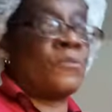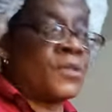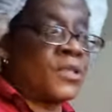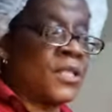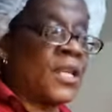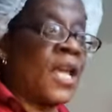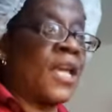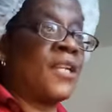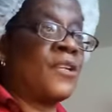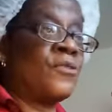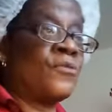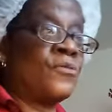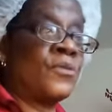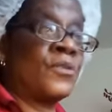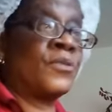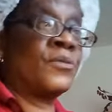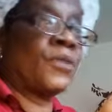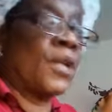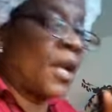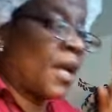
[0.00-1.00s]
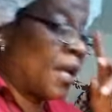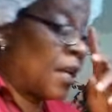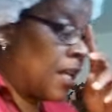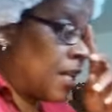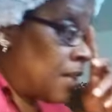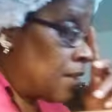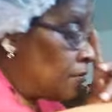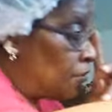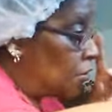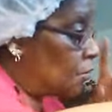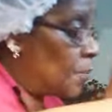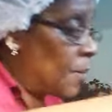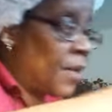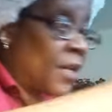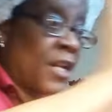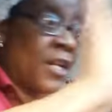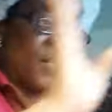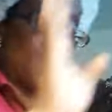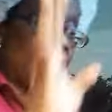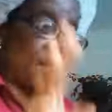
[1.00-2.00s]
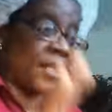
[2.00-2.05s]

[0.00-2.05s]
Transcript: Miss doing. I ain't spending